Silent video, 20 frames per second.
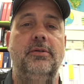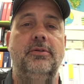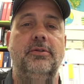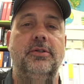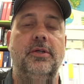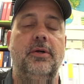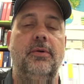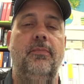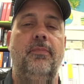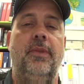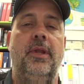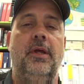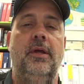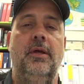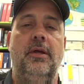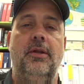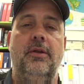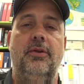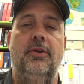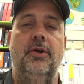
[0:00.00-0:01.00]
So
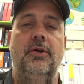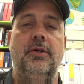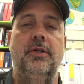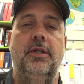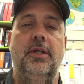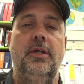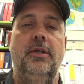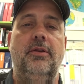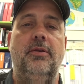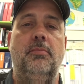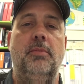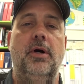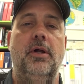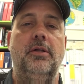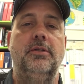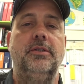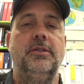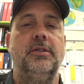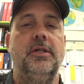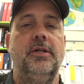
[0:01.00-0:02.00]
13th
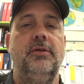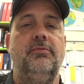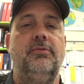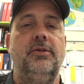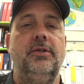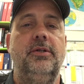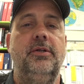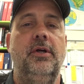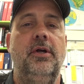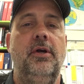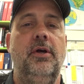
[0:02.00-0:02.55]
abolish slavery,